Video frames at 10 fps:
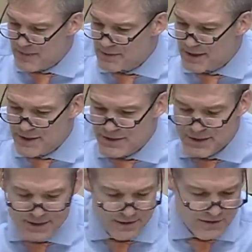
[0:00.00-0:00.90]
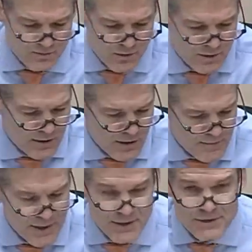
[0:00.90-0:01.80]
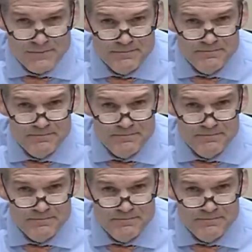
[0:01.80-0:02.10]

application to get this warrant on Carter Page?